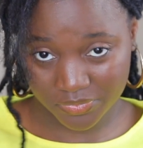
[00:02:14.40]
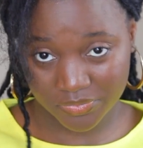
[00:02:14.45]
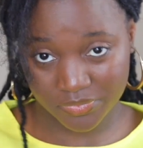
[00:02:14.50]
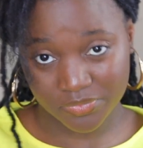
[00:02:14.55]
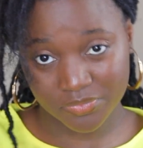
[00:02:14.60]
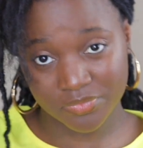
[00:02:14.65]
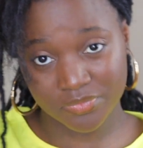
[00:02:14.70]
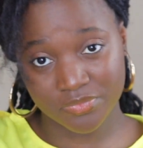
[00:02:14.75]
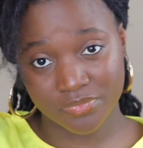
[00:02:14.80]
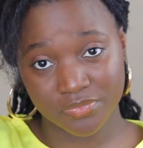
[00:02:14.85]

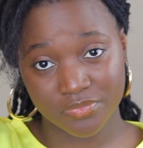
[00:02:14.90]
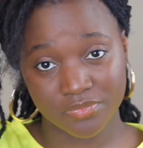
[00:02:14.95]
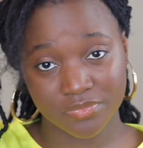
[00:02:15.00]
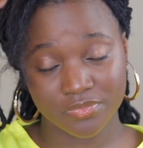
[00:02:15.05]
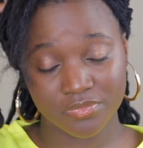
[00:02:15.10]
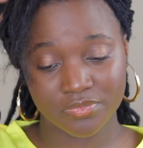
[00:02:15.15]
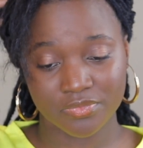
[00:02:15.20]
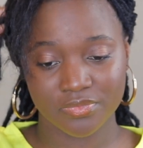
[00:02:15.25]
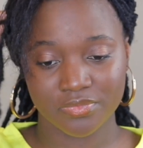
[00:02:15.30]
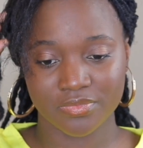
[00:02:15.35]

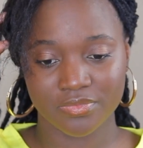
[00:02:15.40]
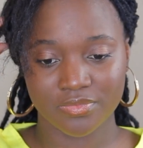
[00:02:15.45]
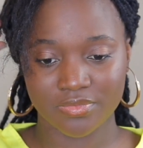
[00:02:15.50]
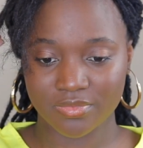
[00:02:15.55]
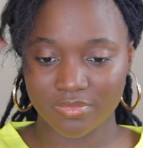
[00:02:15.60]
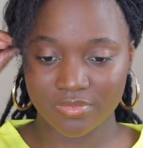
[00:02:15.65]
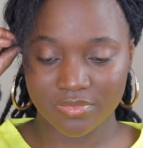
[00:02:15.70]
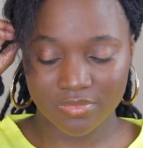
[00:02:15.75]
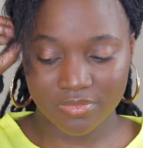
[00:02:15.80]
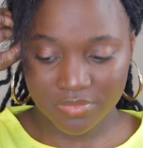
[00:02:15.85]

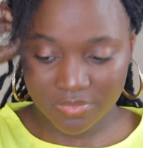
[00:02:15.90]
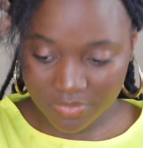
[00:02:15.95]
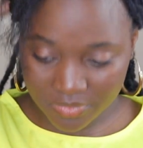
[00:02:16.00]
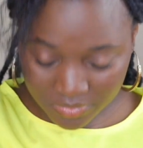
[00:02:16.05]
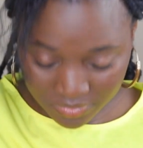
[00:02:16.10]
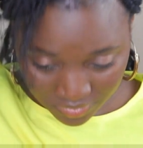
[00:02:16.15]
(silence)